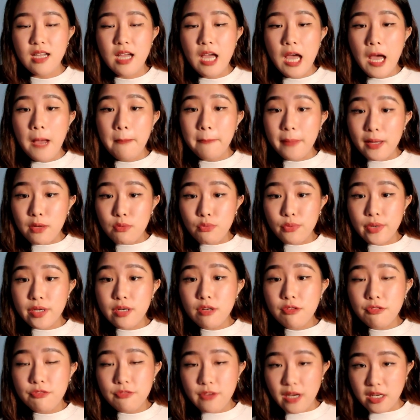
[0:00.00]
My
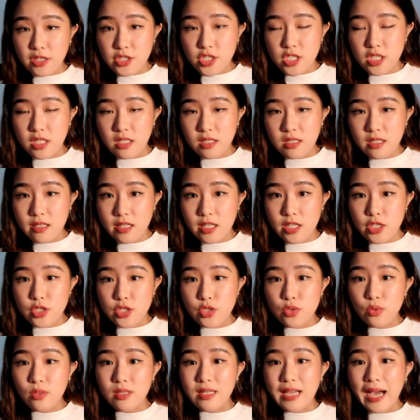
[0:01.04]
real function is
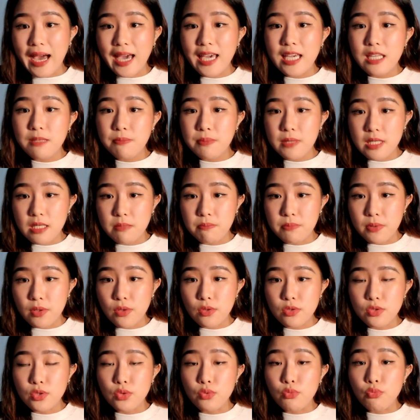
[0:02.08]
to guide people
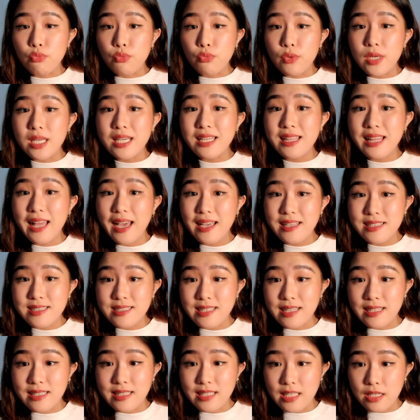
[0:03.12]
to realize
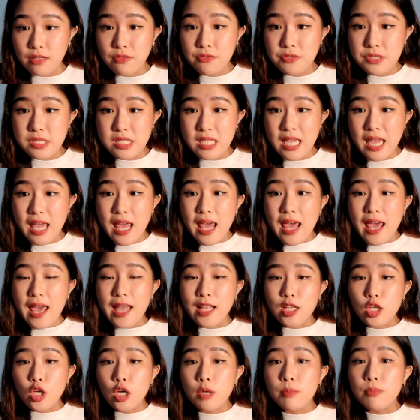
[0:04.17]
their gifts
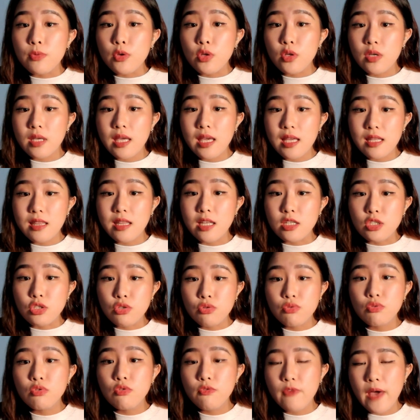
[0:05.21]
and communicate their
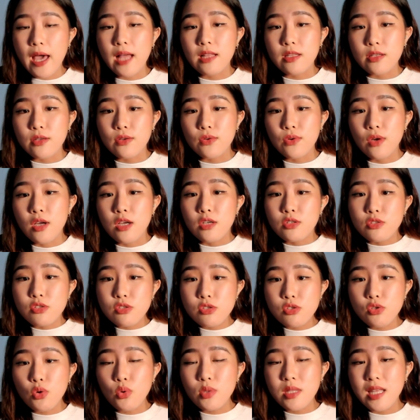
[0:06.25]
true value
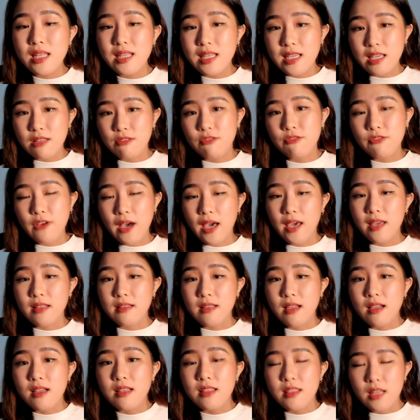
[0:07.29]
so that they can find
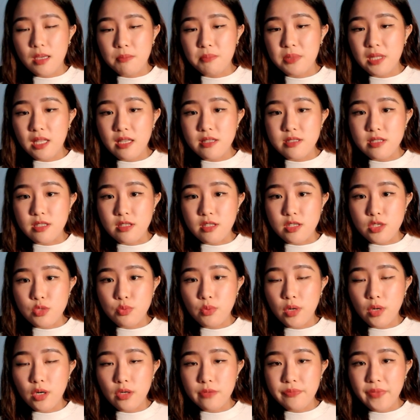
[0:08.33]
their place in this
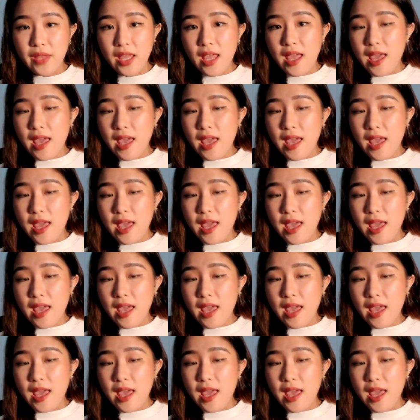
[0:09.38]
world.